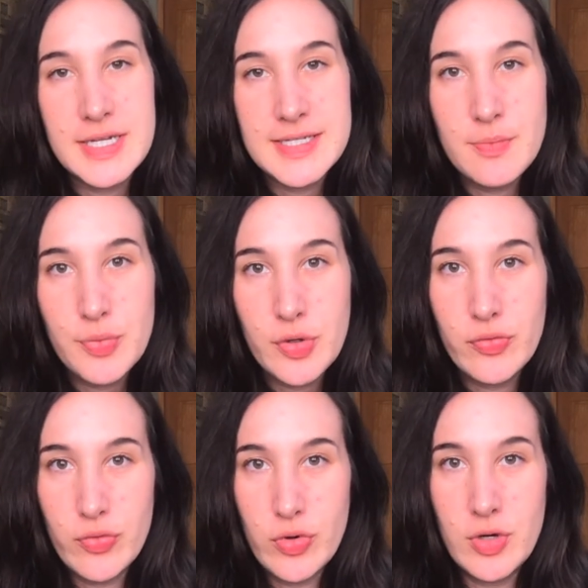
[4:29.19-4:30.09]
simple
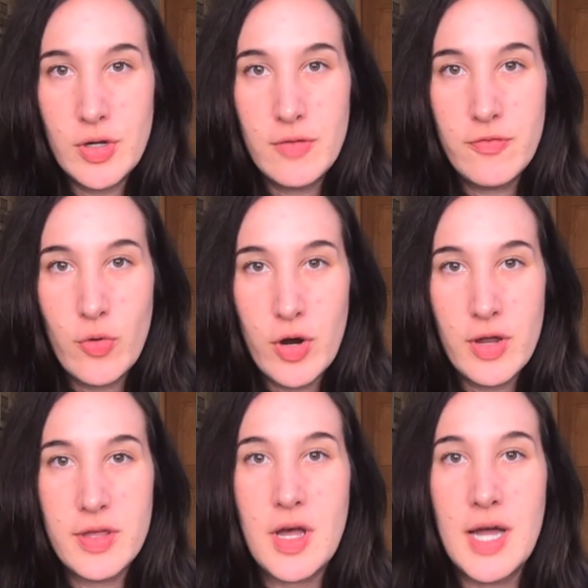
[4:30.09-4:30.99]
rule for
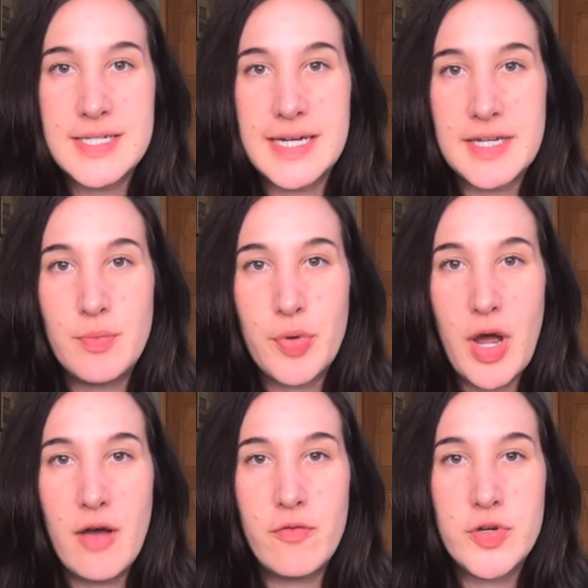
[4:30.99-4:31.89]
the contact
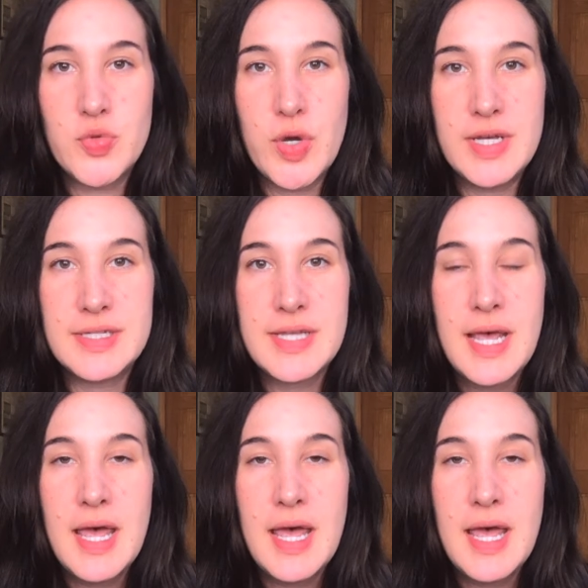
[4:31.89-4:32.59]
improv, which was,